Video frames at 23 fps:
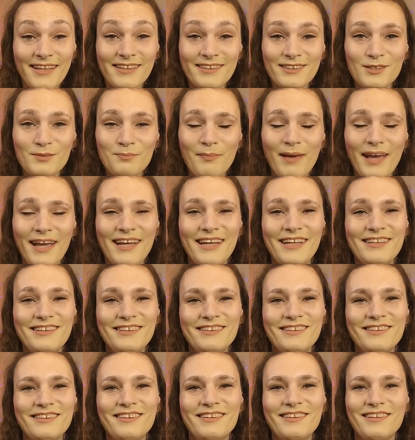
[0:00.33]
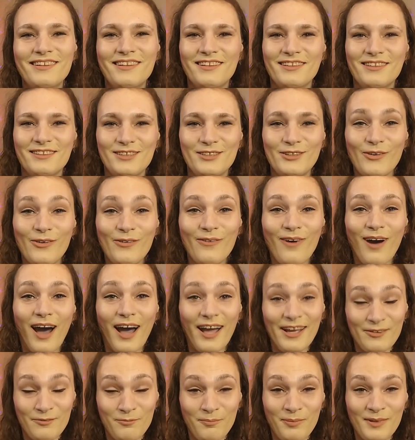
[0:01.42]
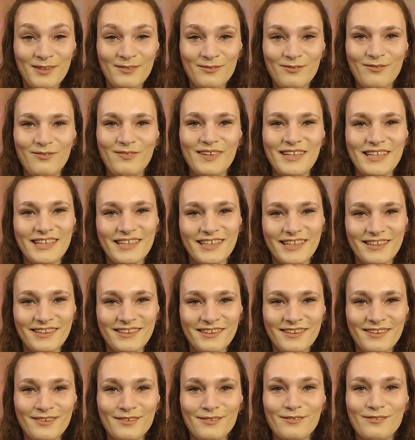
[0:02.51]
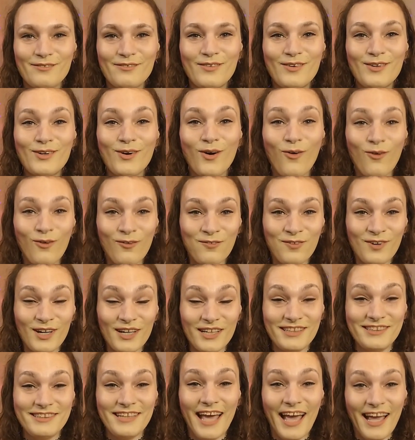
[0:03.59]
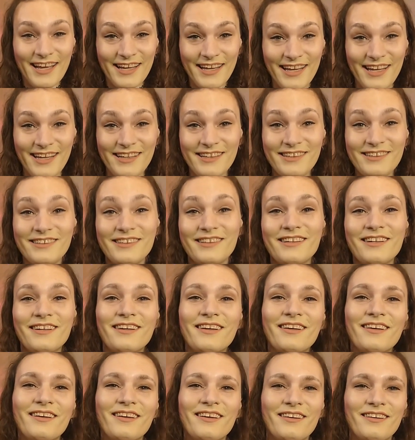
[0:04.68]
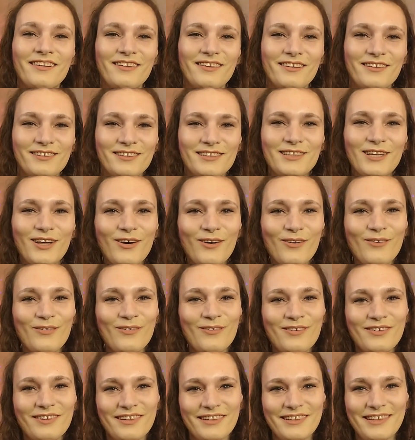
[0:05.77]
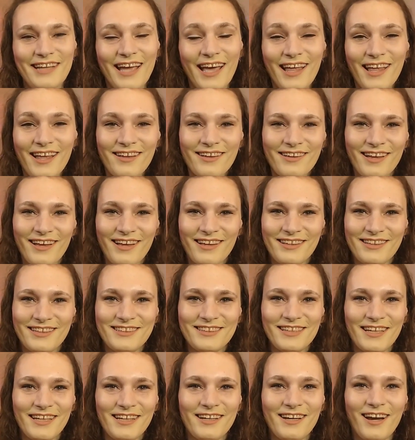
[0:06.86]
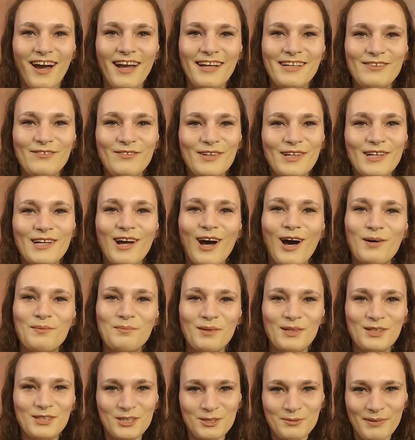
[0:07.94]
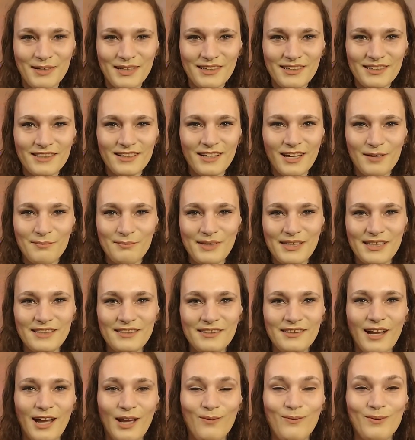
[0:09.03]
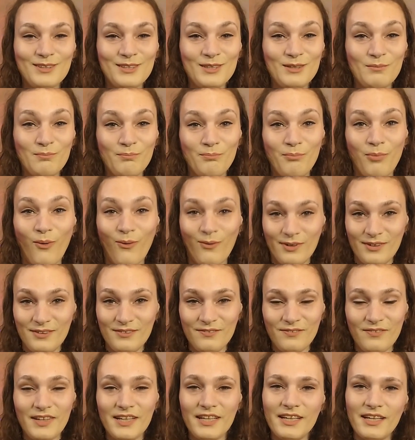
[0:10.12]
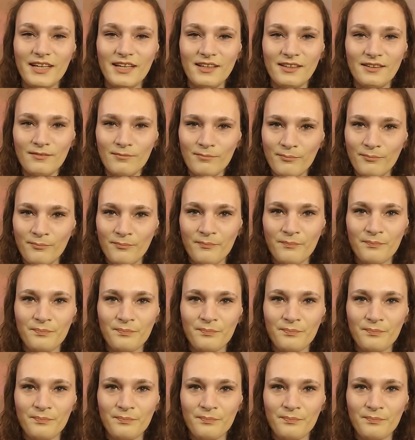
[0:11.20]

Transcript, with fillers: it's Megan. So I've been vegan for over a decade. So yeah, it's like kind of an accomplishment. I mean, I wasn't born vegan.